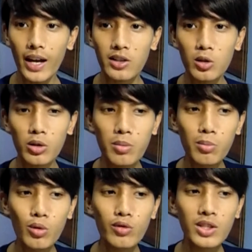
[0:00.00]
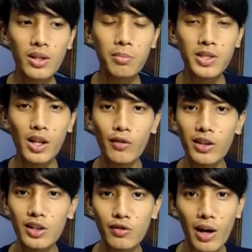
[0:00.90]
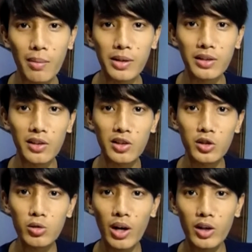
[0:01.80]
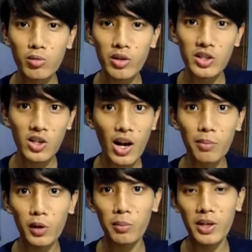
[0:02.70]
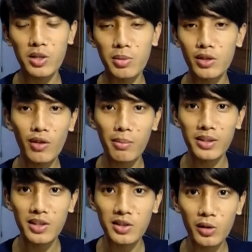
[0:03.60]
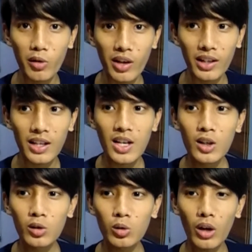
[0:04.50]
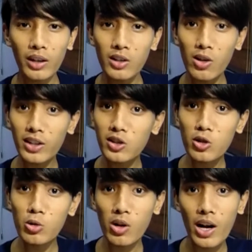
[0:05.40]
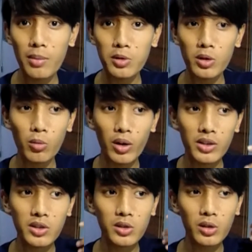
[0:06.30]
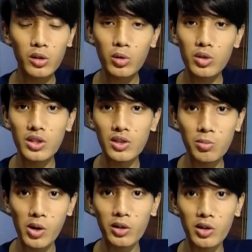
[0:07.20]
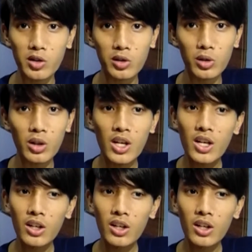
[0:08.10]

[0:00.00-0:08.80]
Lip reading: So he moves himself and his family to this new house where this crime took place, but his family doesn't know that. And he writes true crime, so he wants to use these murders to